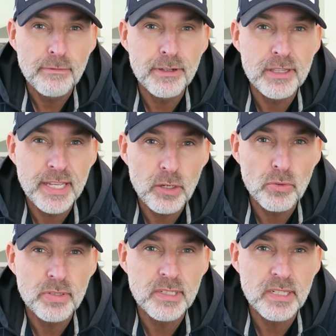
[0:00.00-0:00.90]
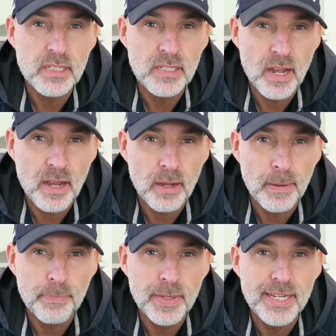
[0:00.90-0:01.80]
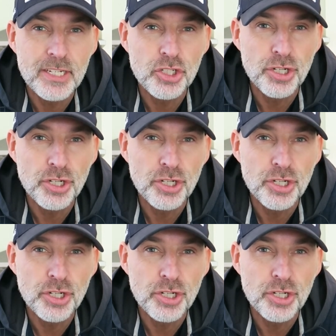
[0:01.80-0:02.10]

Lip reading: for deals to start in